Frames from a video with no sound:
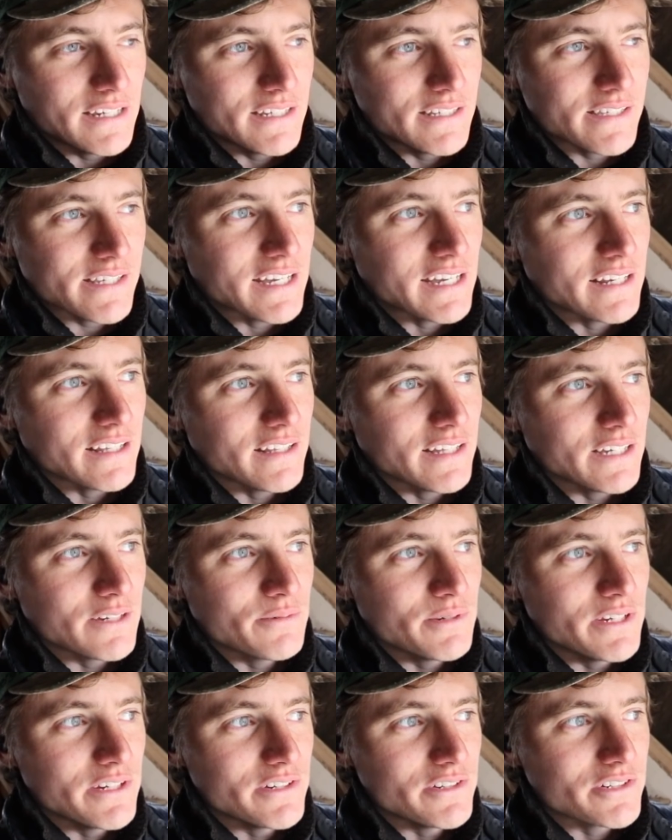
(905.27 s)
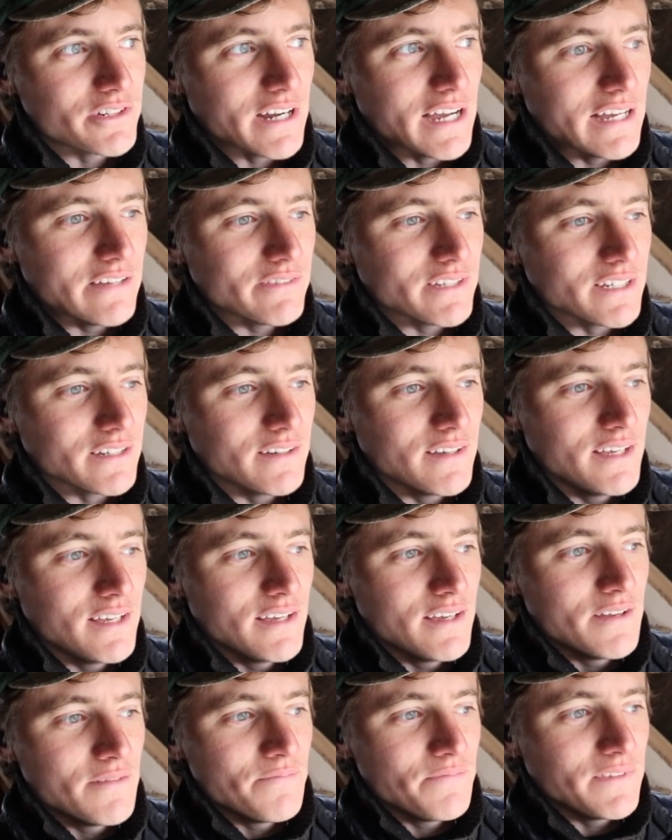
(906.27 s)
It's kind of like when you're driving
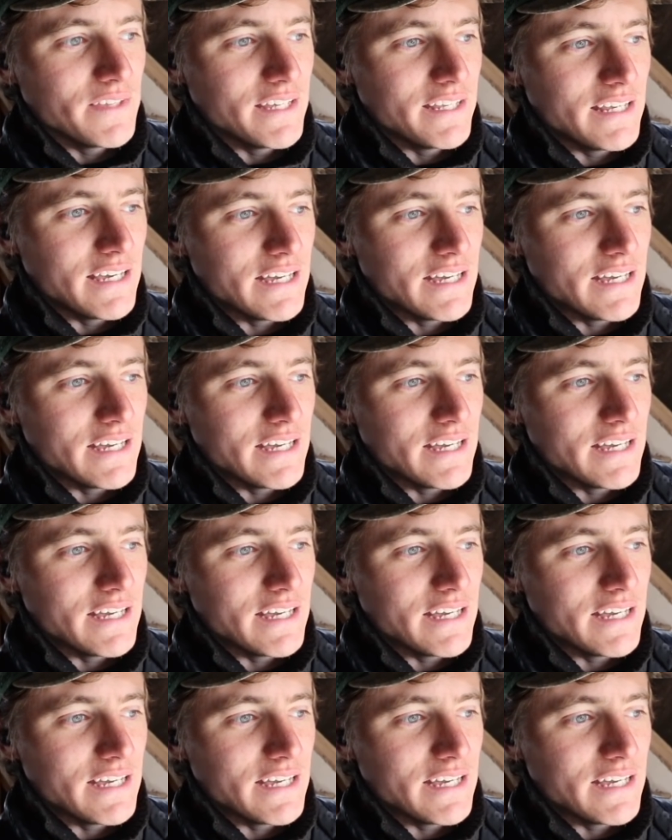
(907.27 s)
and